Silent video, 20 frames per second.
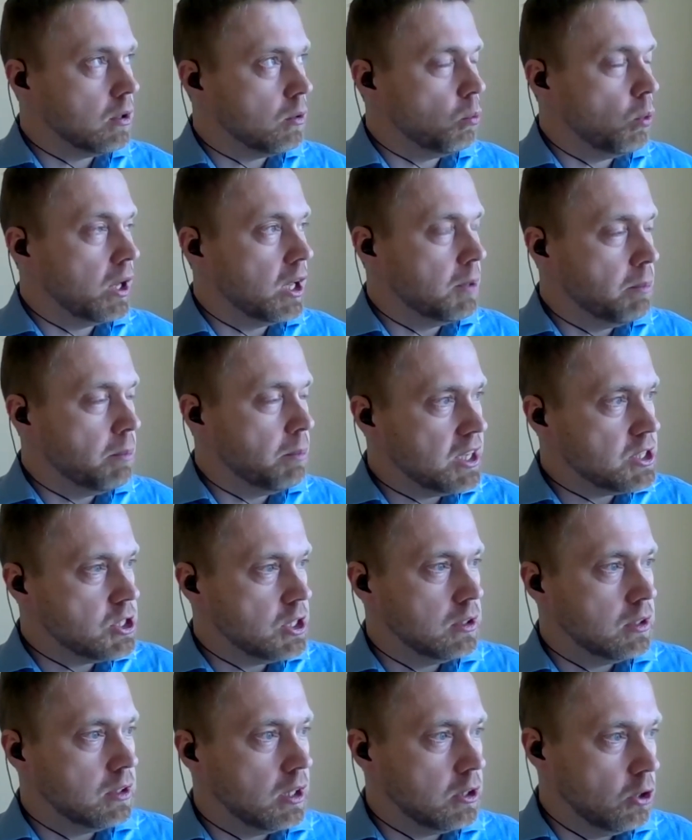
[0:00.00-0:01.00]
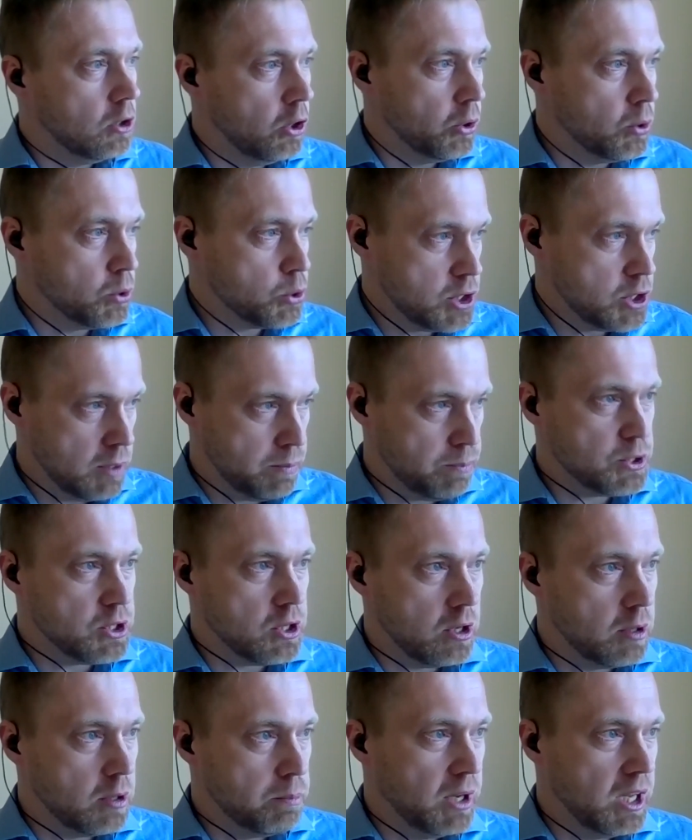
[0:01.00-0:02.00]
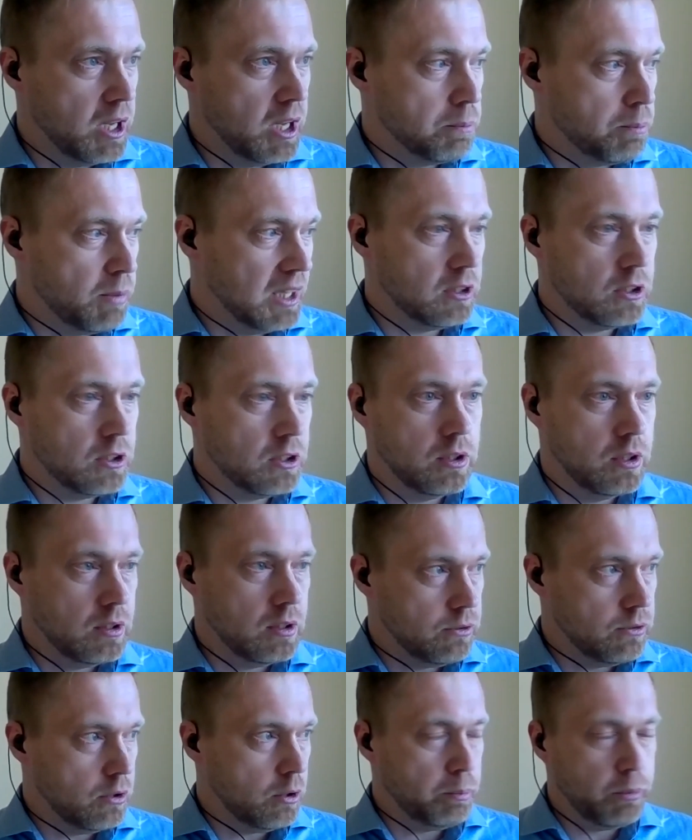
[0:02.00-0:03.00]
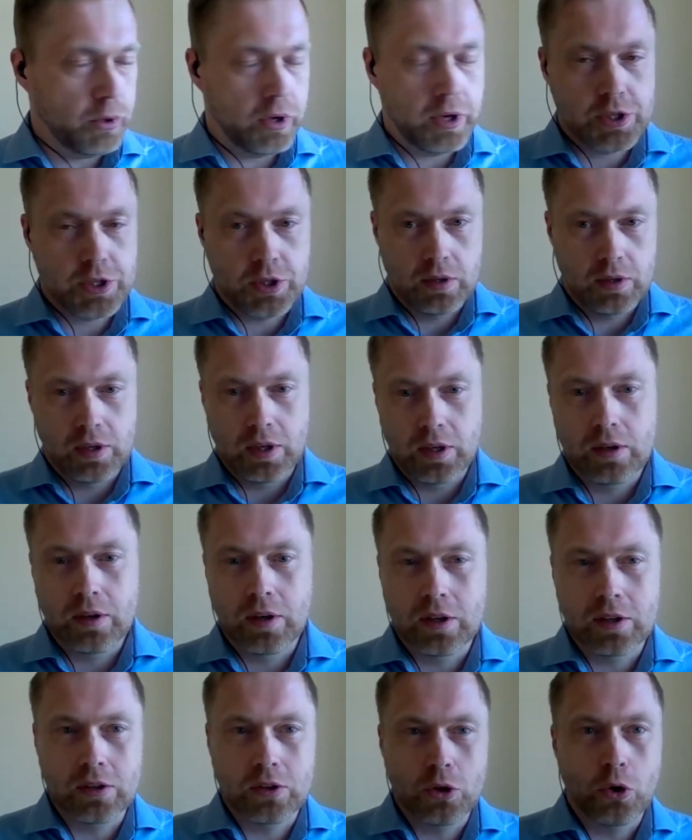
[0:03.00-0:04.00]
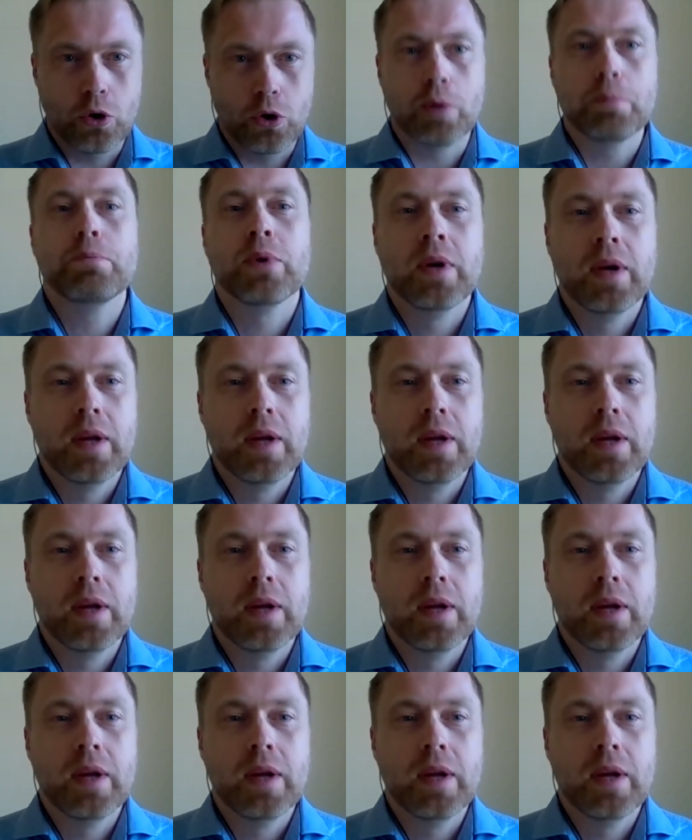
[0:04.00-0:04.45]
we imagine that new ships are being built for operation in Europe,